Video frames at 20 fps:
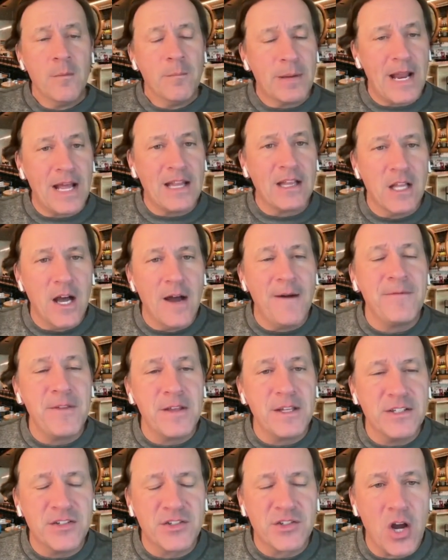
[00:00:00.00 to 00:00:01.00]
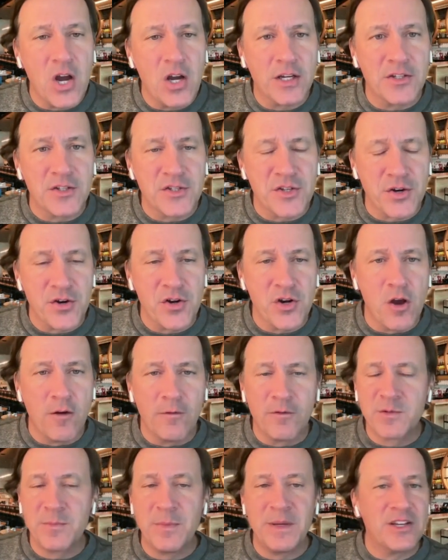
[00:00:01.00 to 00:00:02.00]
But I love that he's talking
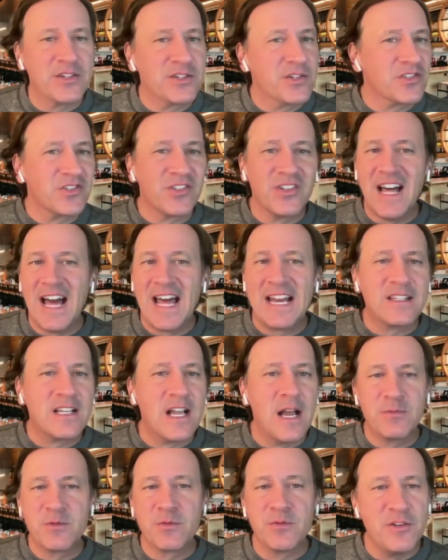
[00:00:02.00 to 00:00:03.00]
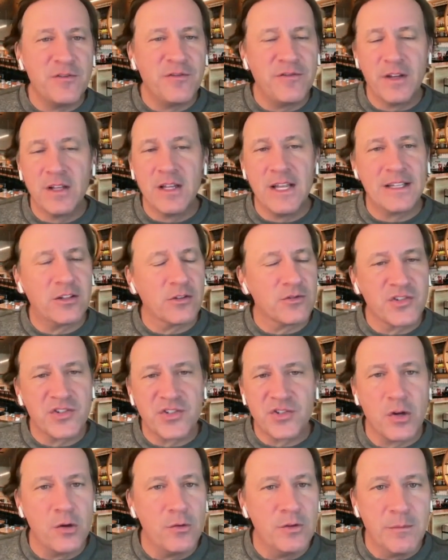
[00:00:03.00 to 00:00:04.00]
turnovers because there's a lot of times where you feel like they're
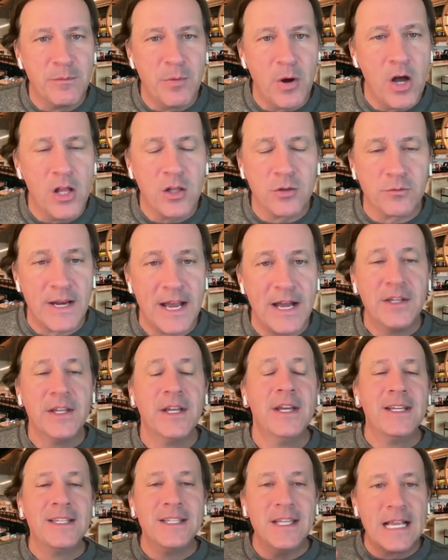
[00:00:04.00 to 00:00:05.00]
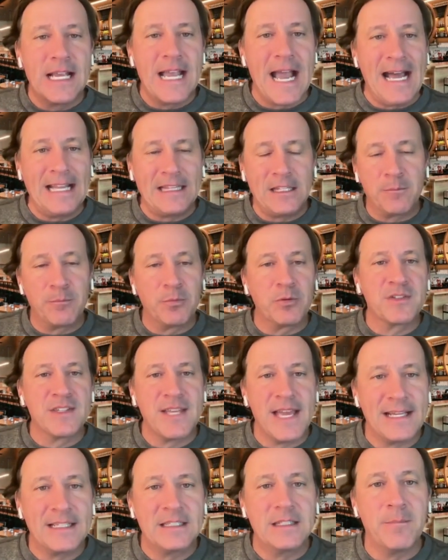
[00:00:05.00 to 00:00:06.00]
just throwing the ball around. You got to
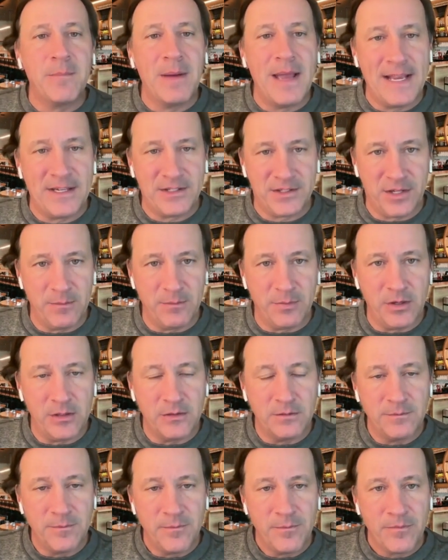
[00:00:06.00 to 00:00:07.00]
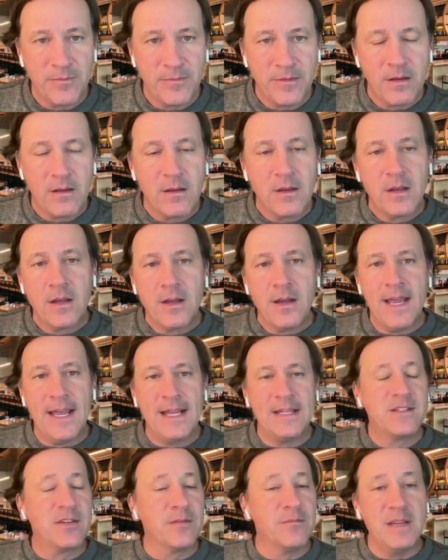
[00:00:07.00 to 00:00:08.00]
protect the basketball.
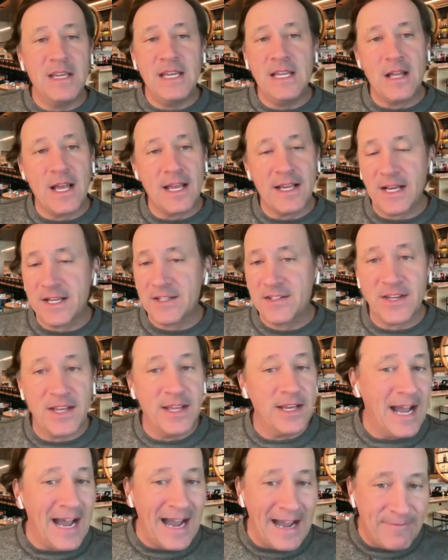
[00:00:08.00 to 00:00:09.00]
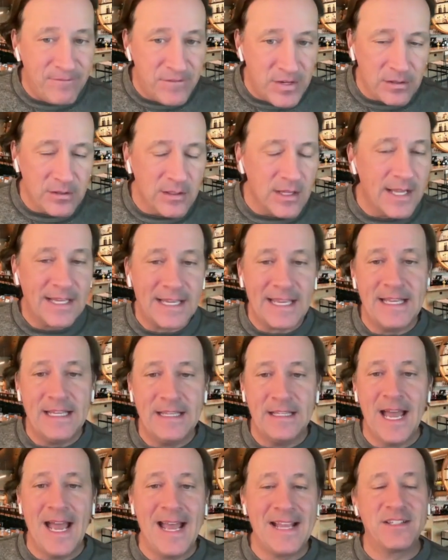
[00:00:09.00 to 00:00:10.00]
And to me, like I said, I feel like
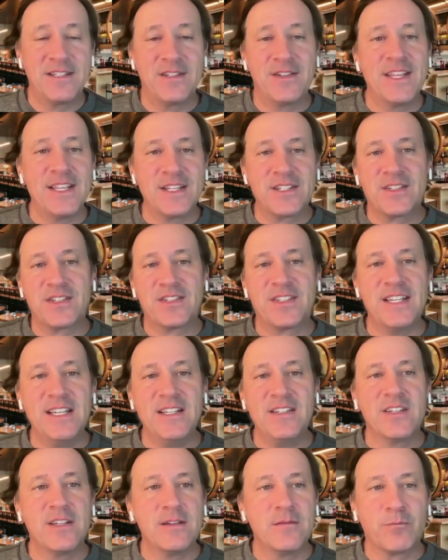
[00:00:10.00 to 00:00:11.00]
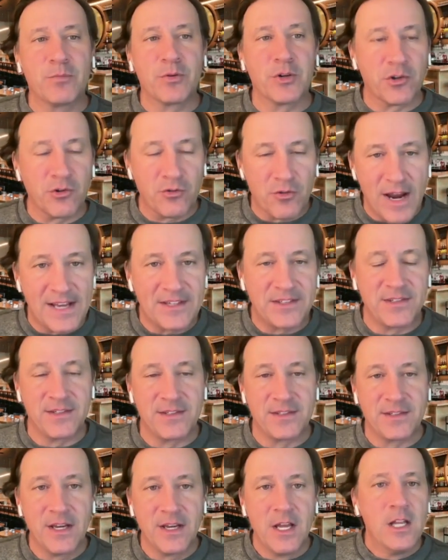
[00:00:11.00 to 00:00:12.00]
as this season
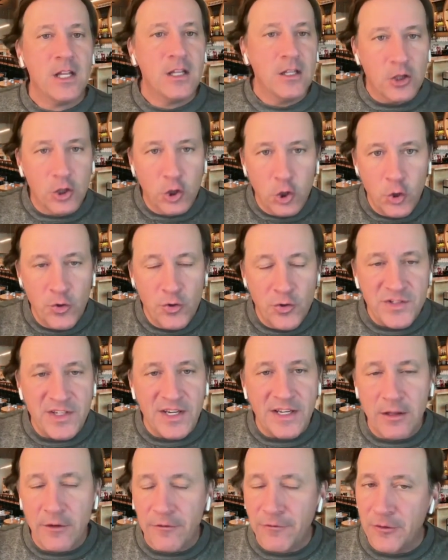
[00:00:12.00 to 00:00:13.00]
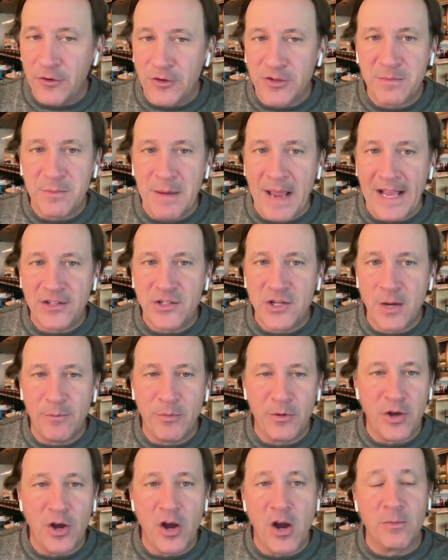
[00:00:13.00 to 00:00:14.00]
progresses, losing the first matchup
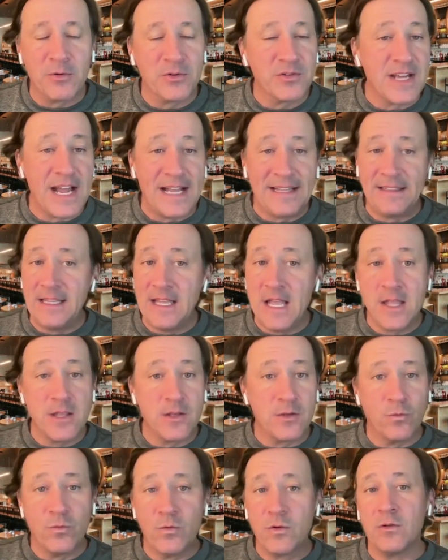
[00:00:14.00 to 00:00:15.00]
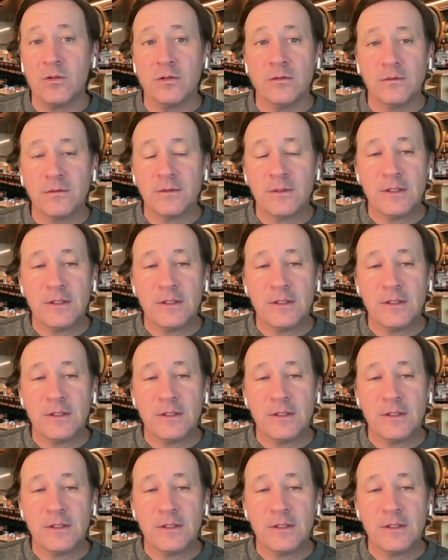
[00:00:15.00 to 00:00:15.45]
with Auburn's not the end of the world.